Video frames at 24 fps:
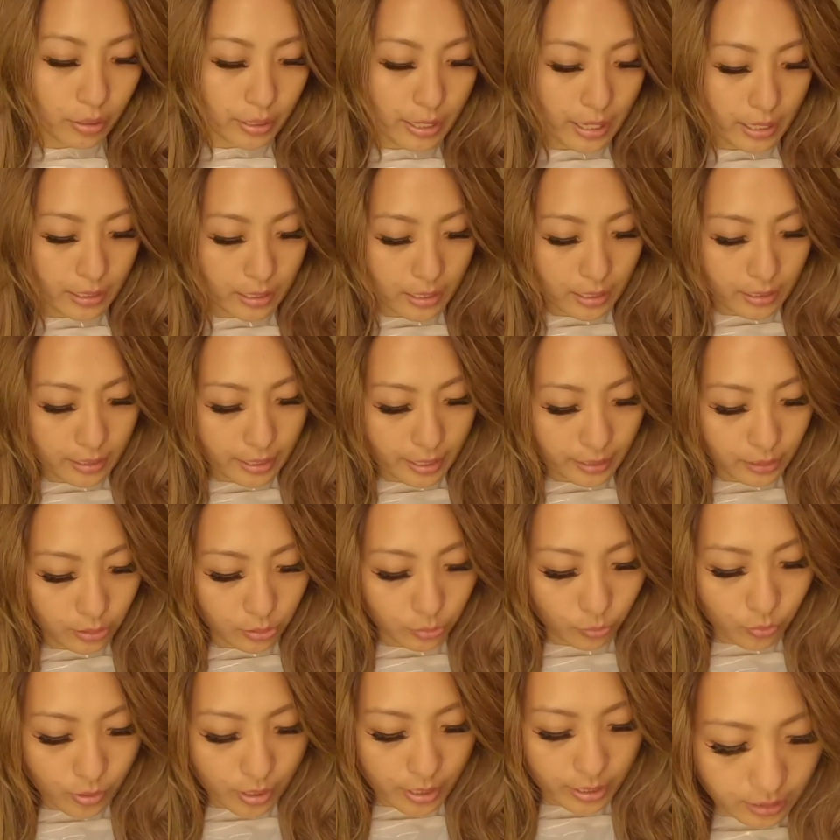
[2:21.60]
Okay, the next
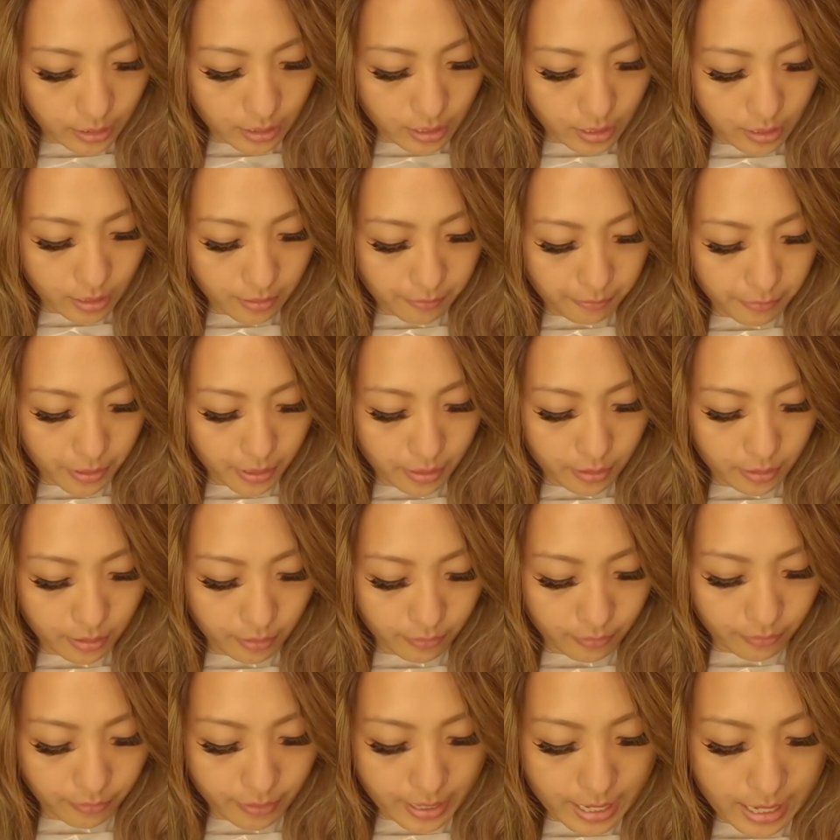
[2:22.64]
one, the number
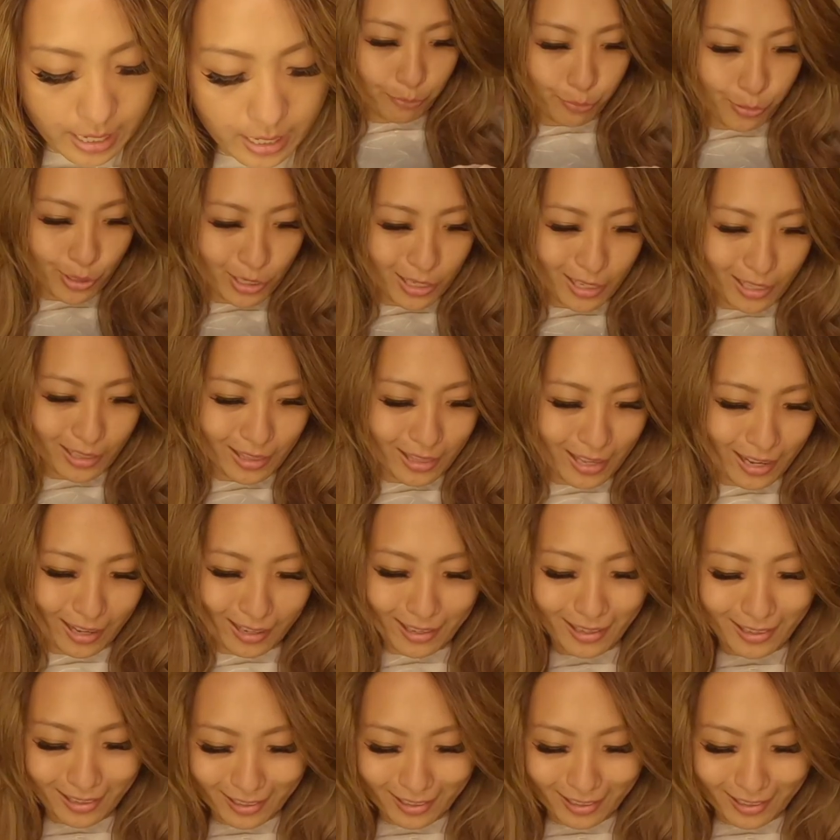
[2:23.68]
3. Put it there.